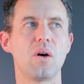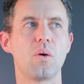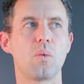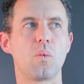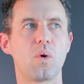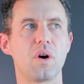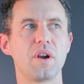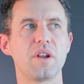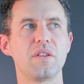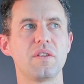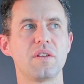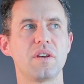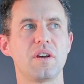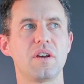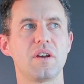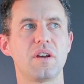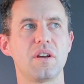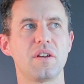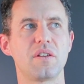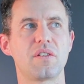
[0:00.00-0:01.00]
what are
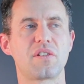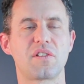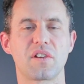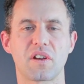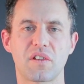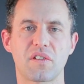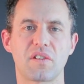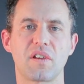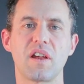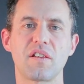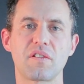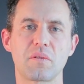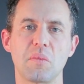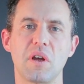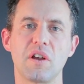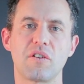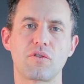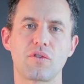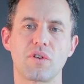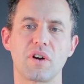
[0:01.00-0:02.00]
the success
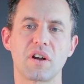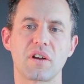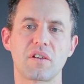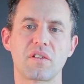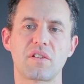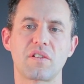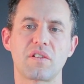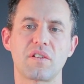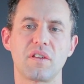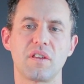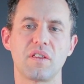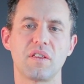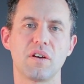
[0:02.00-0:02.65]
metrics